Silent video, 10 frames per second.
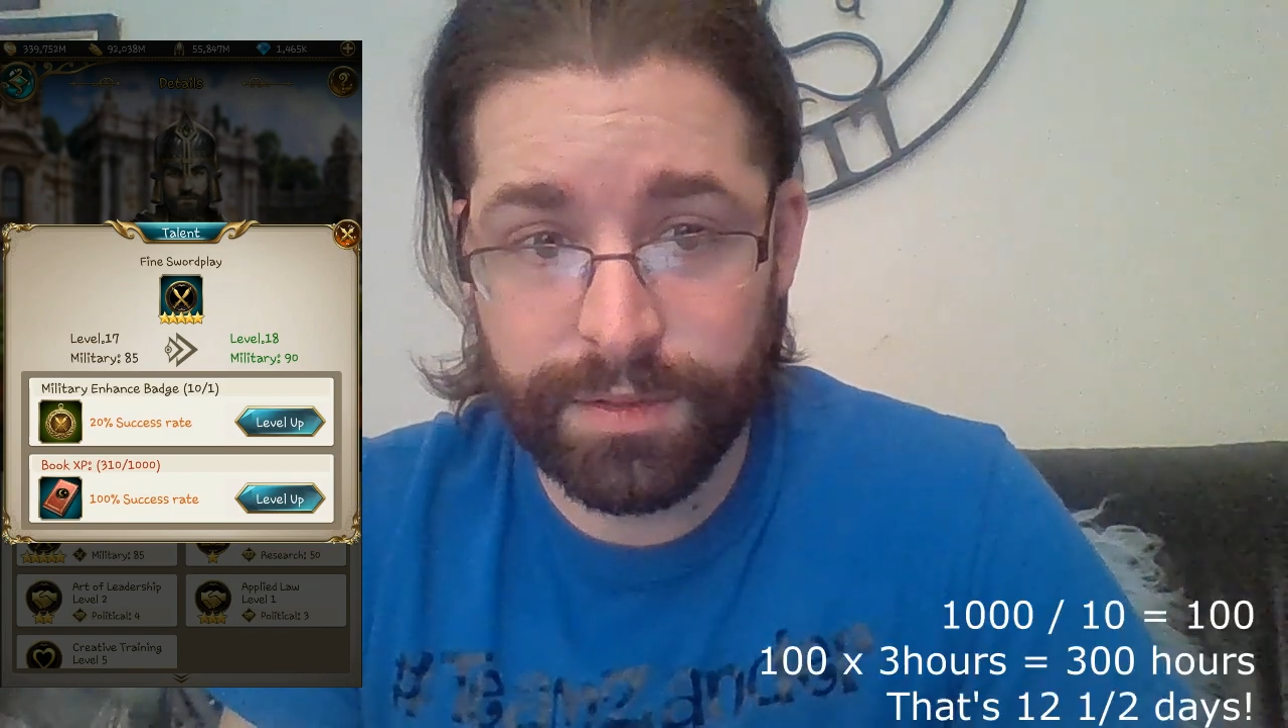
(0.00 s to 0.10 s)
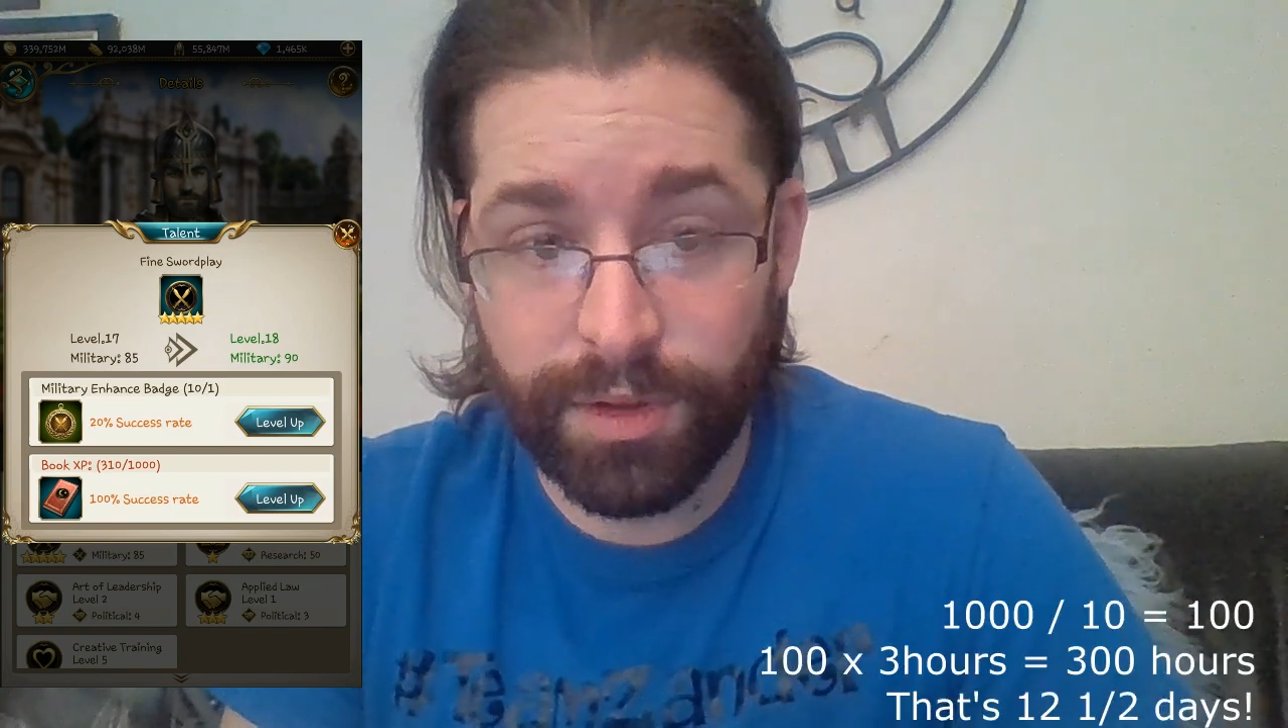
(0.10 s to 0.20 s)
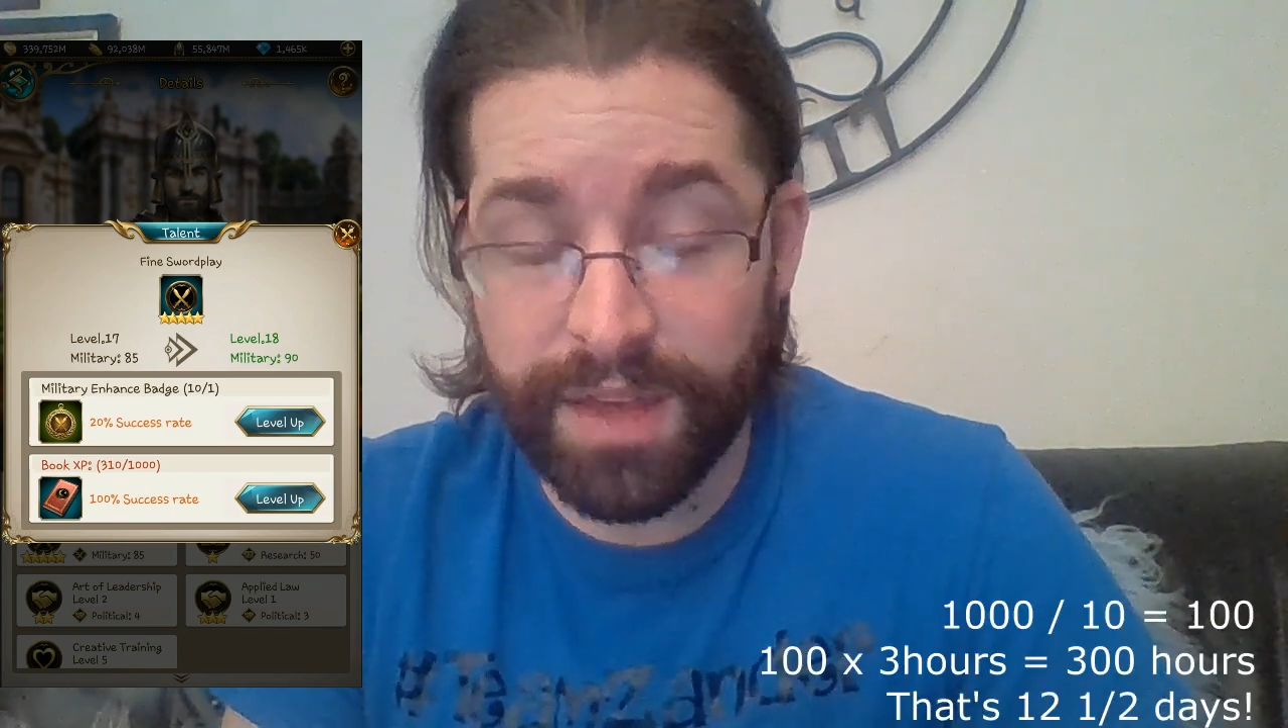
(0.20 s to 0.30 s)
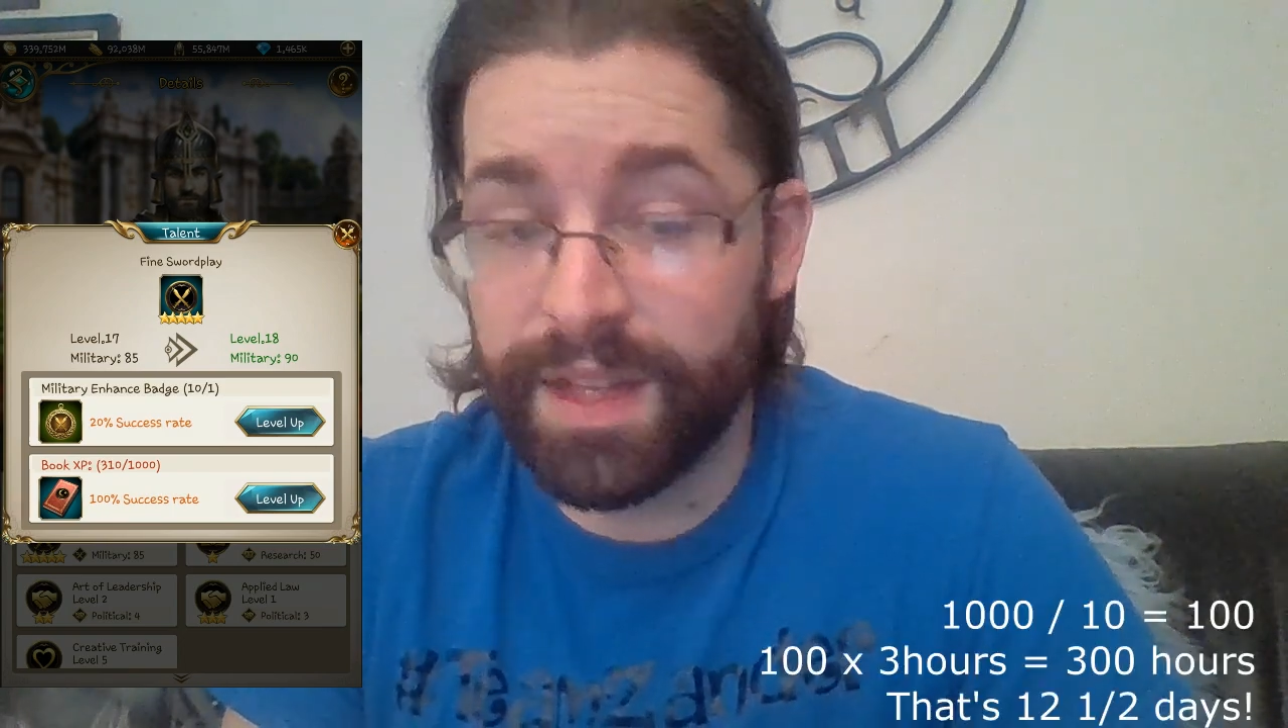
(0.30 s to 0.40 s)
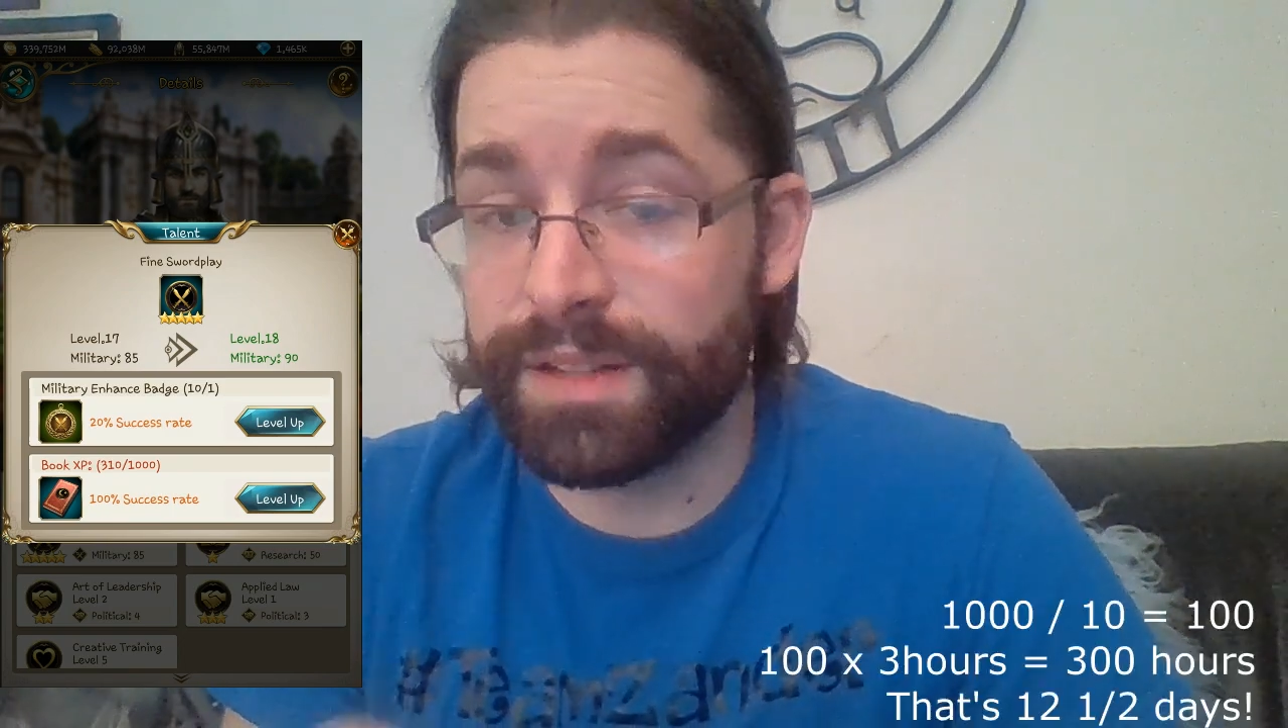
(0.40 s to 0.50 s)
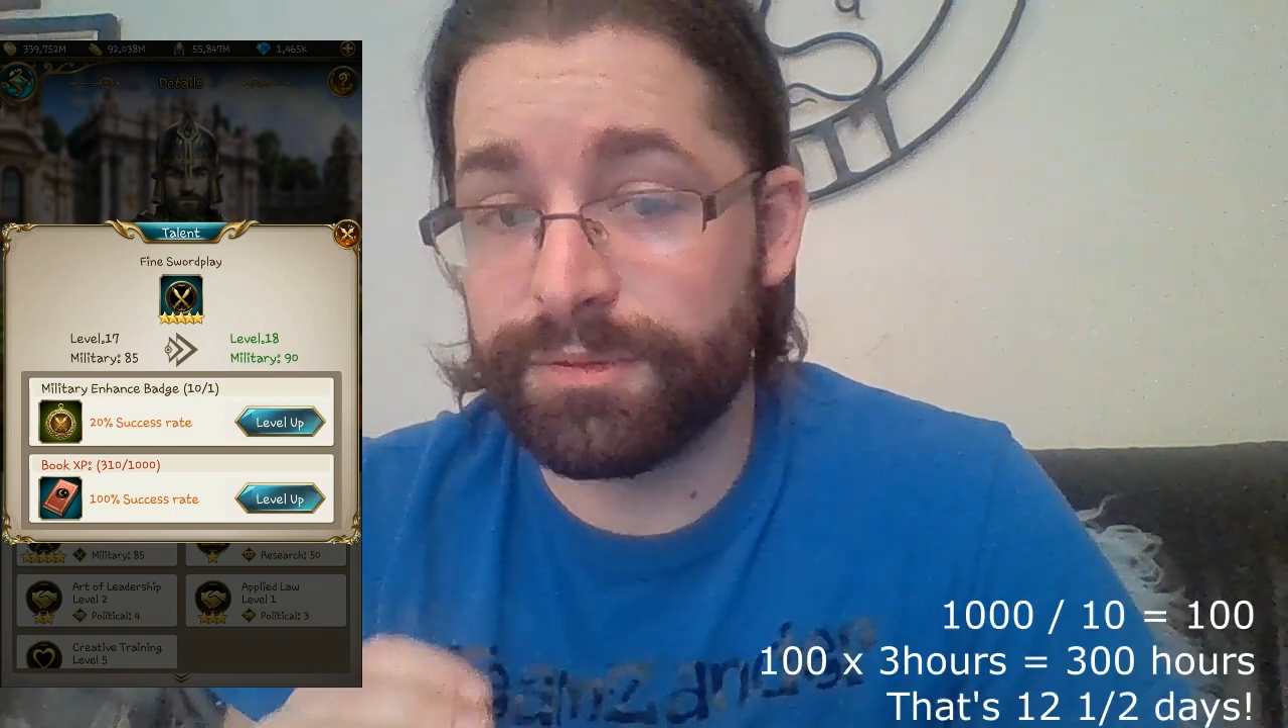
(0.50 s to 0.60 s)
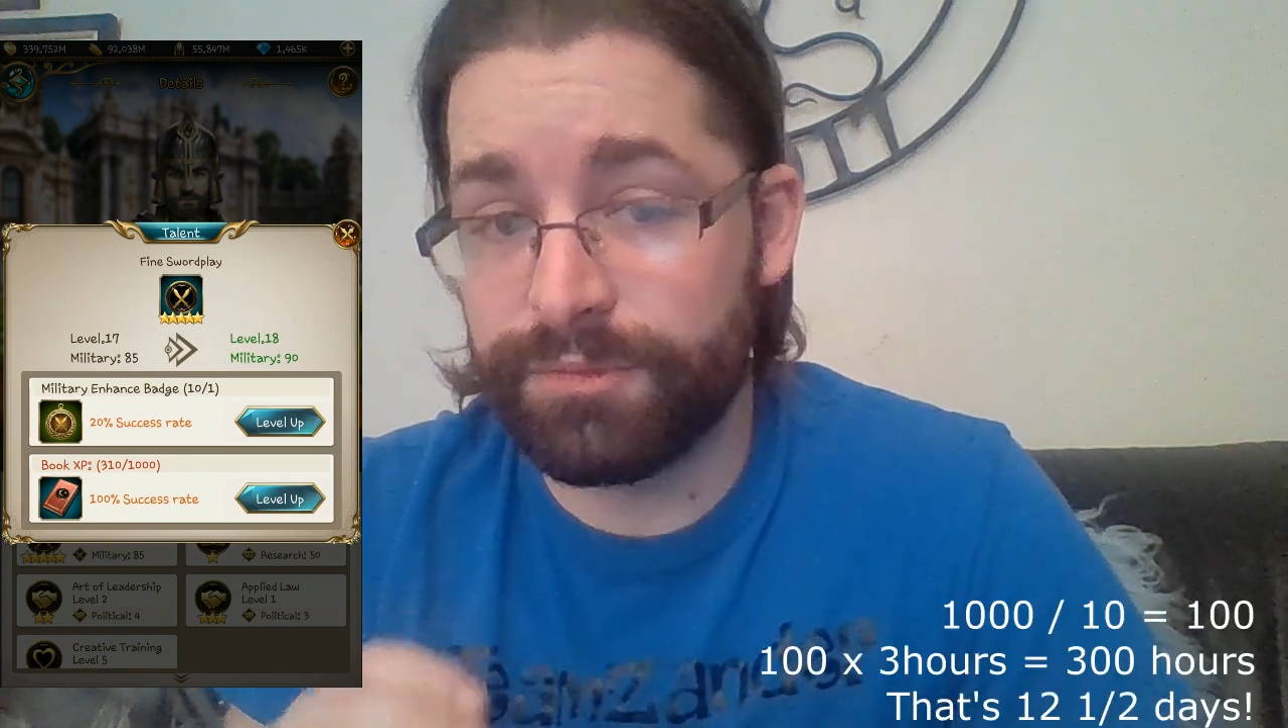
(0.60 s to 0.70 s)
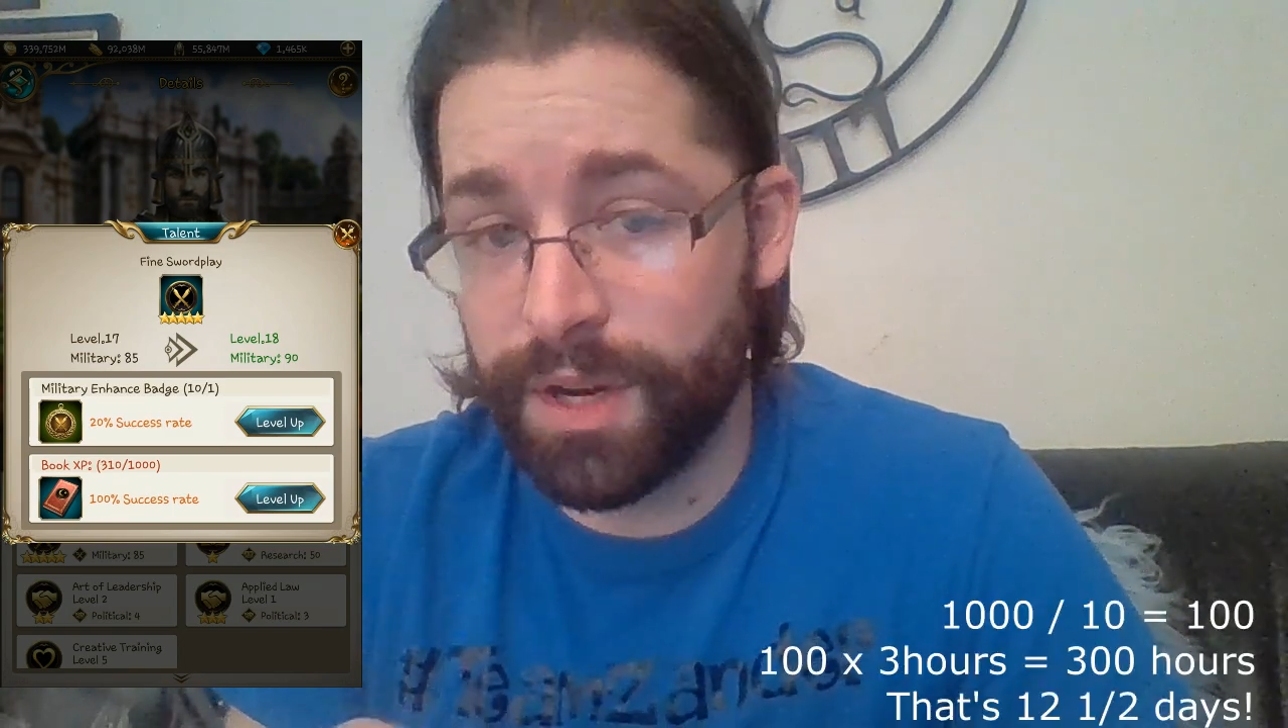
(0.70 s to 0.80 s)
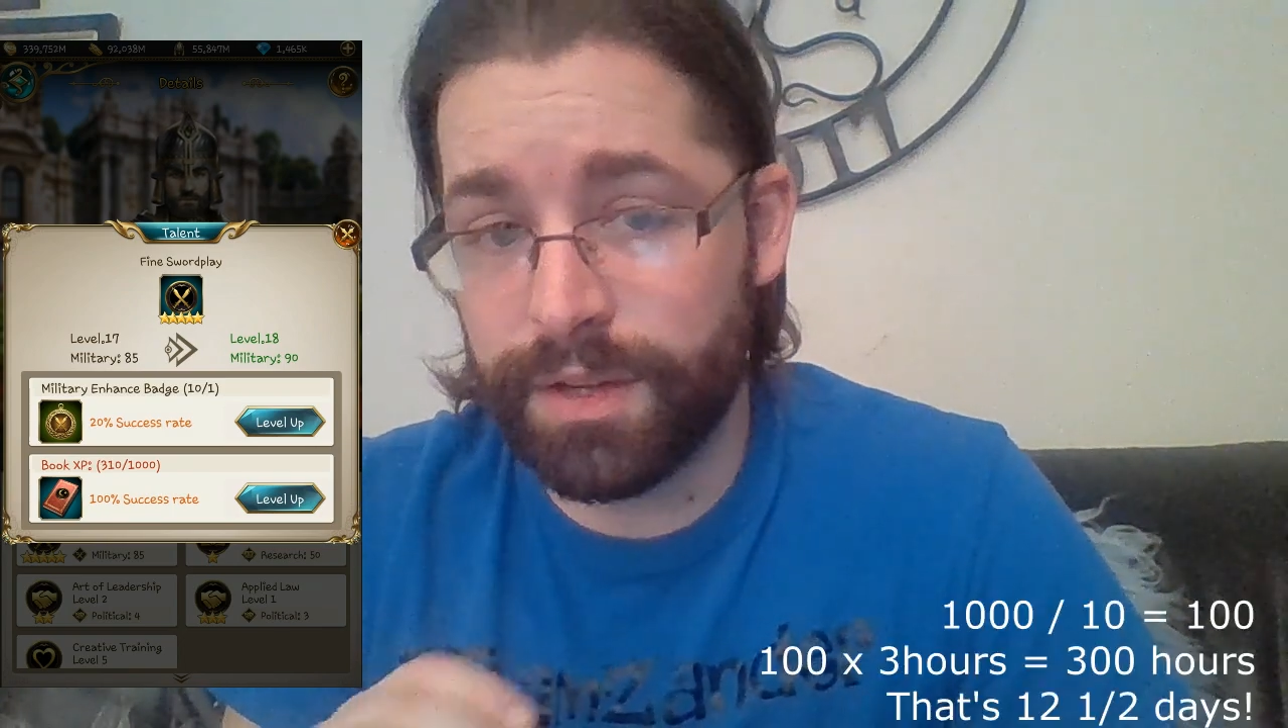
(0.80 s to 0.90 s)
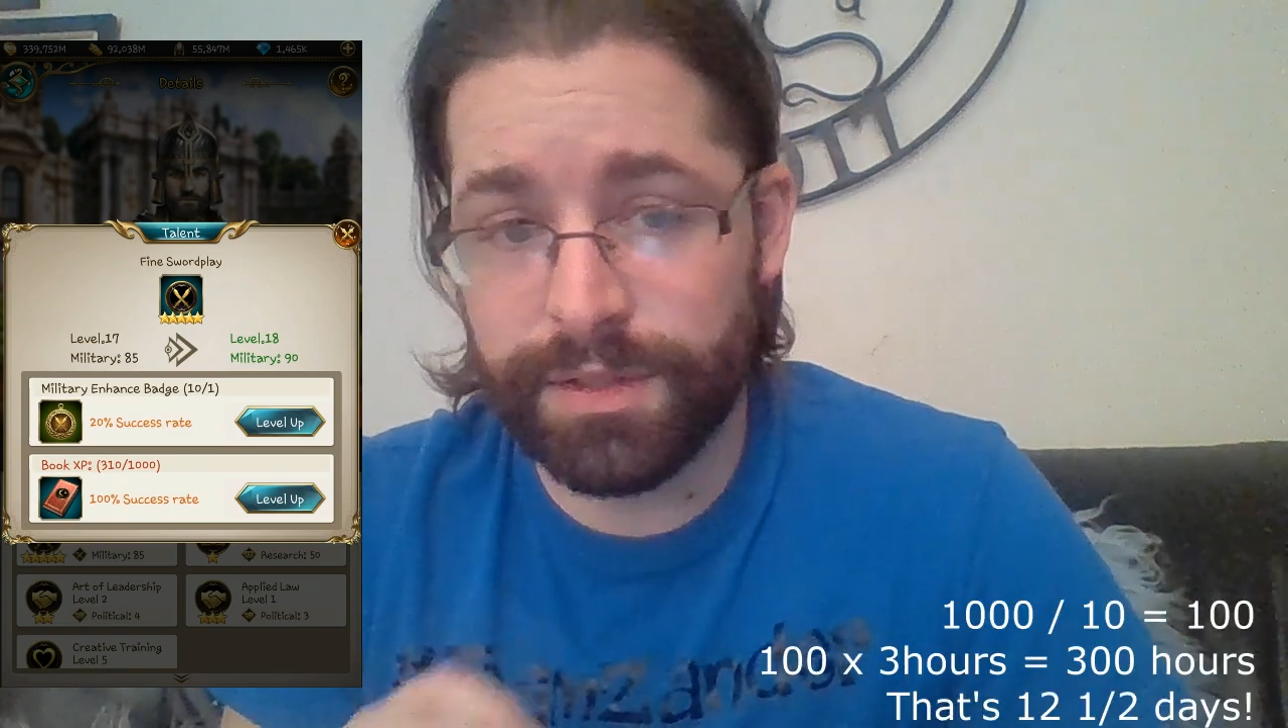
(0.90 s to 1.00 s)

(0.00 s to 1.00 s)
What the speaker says: Okay, that is very